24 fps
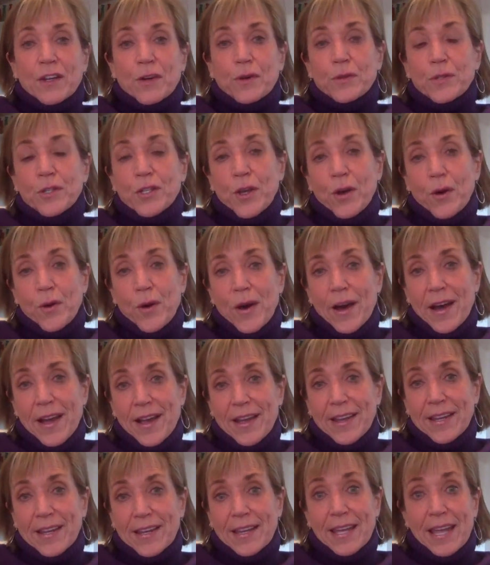So
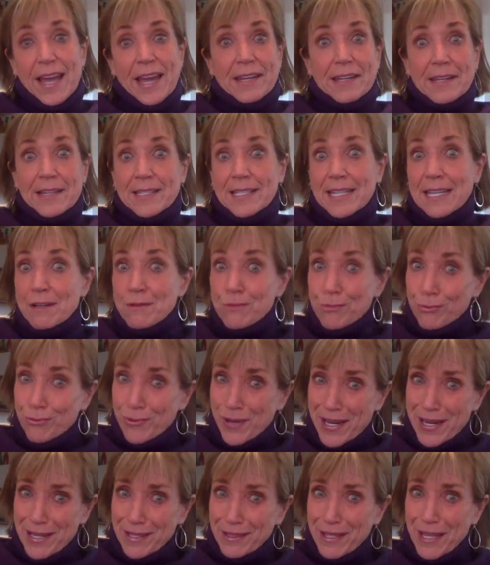I didn't
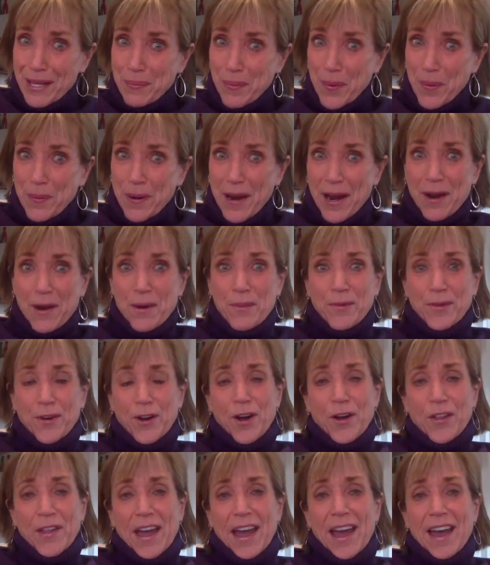really prepare him for
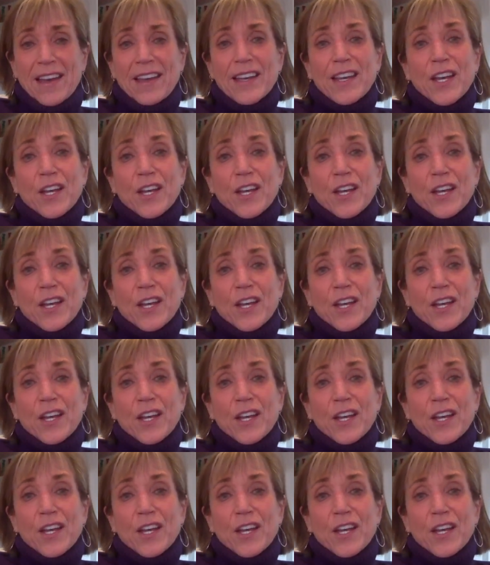all that.